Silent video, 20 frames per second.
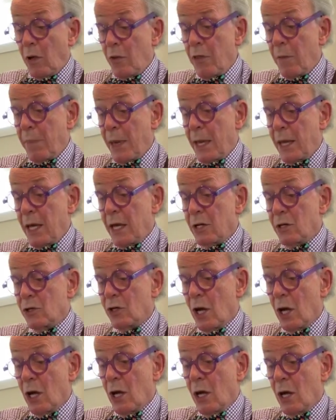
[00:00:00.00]
on the page.
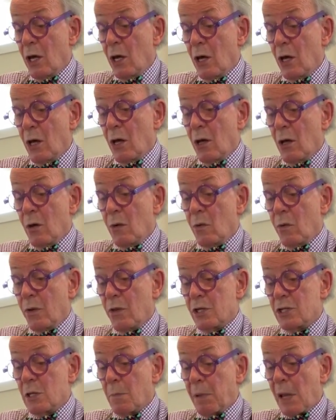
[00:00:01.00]
When
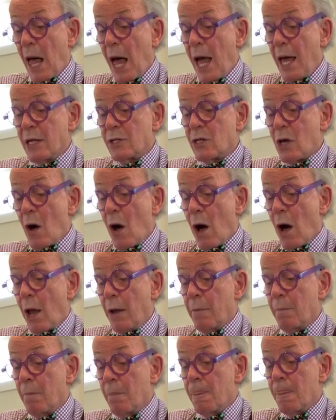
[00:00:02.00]
the supply is
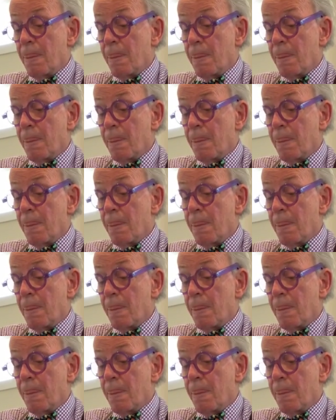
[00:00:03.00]
gone,